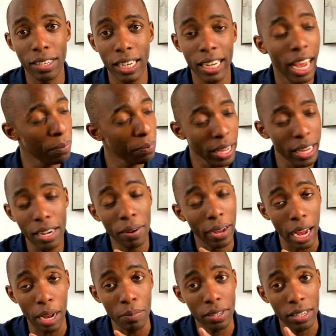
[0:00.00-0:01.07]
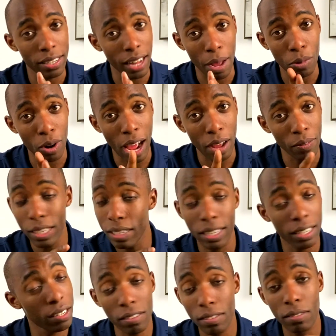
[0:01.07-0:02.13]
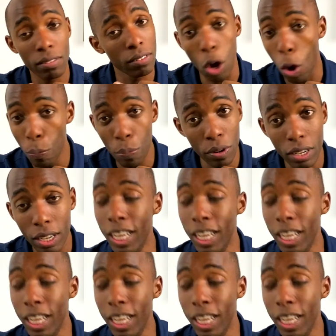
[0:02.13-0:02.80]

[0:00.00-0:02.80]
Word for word: He ain't playing no games this time around. He's just, nope.